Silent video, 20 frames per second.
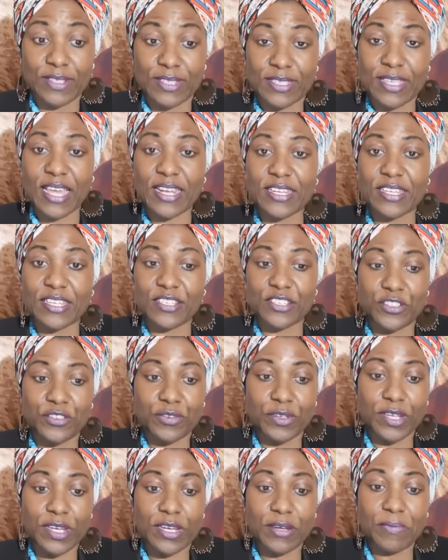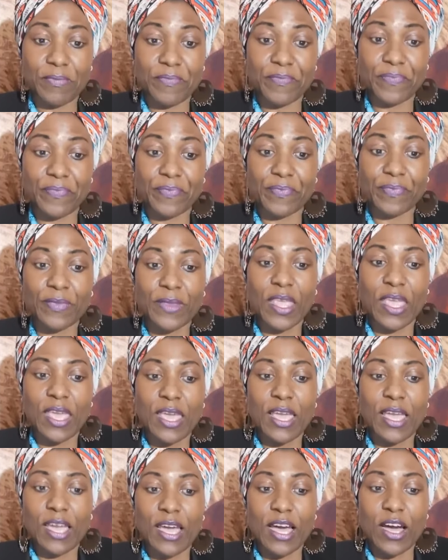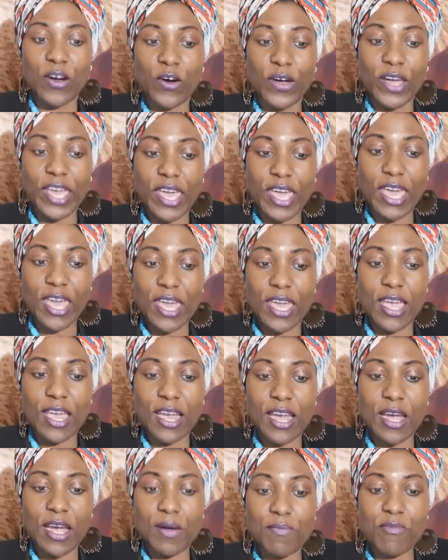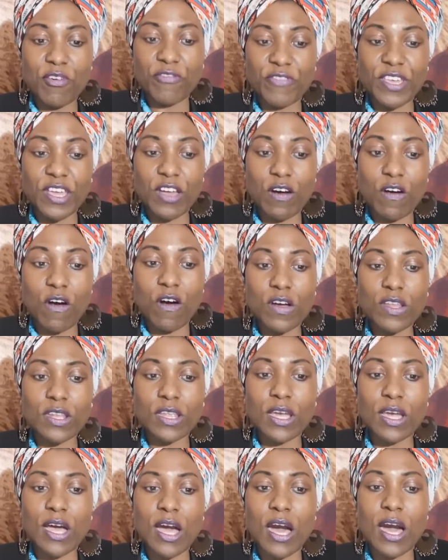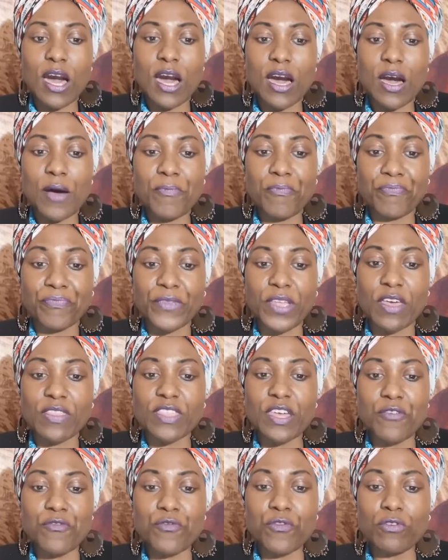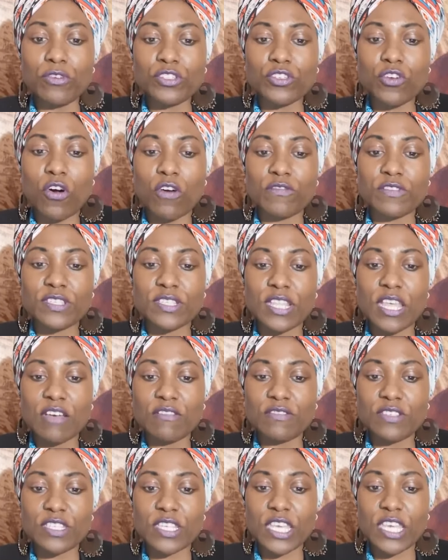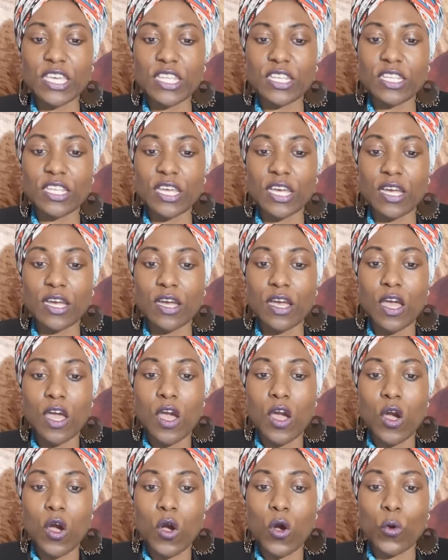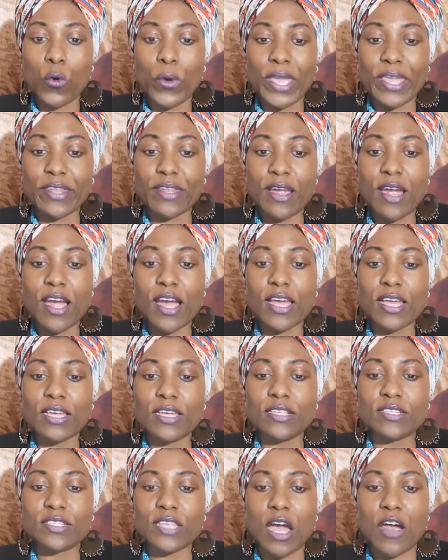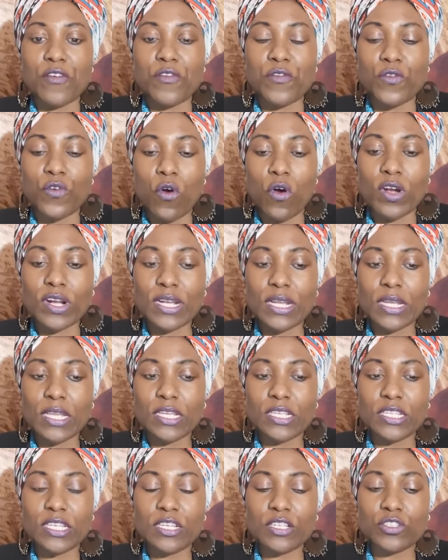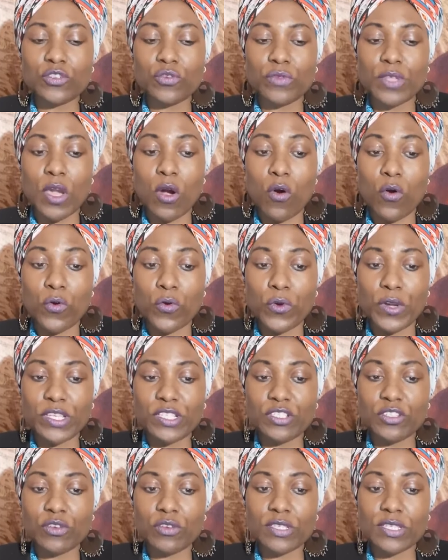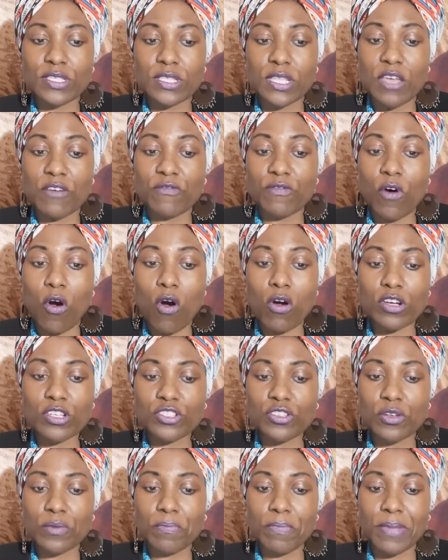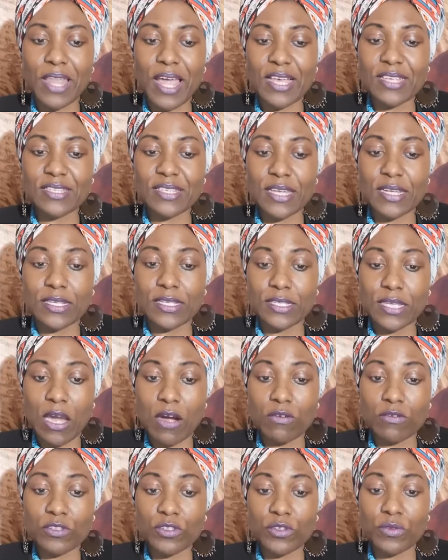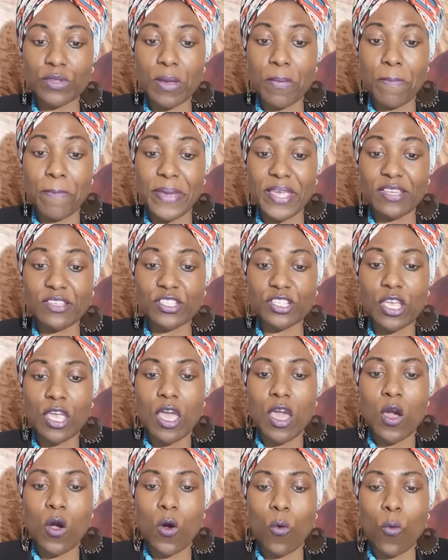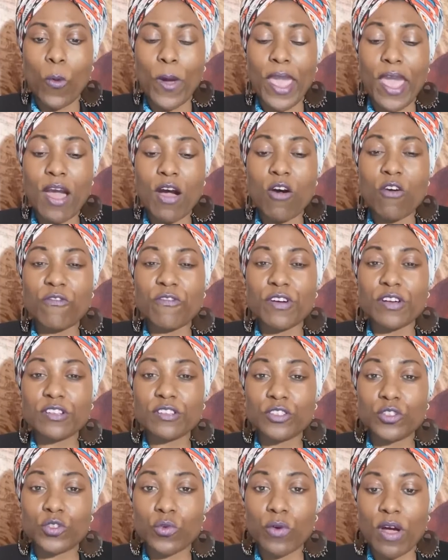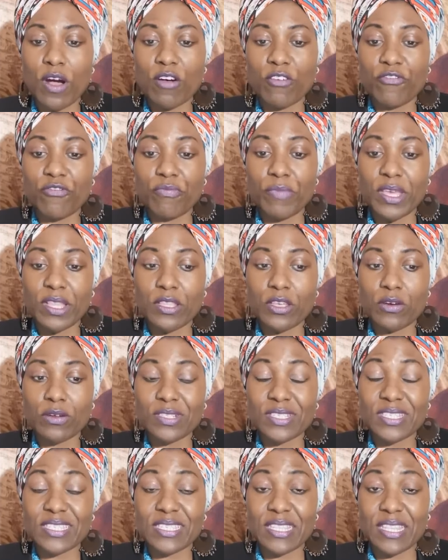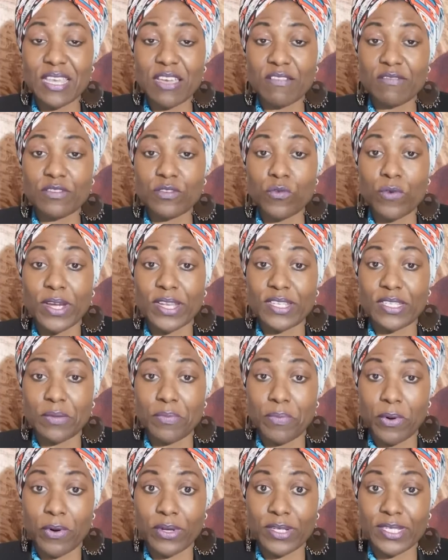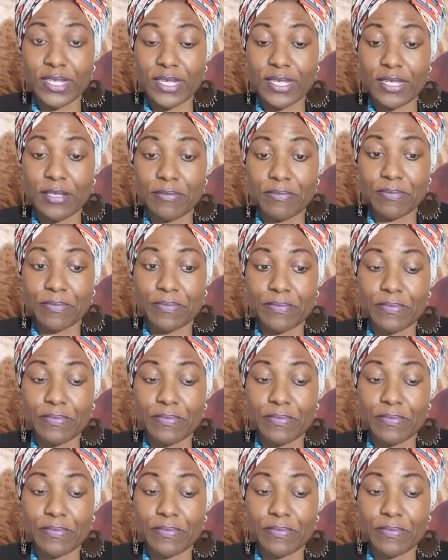Sad history, huh? Okay, moving on. The route of slaves in Quidda is a road leading to the original slave auction plaza down to the beach where over 12 million slaves were deported.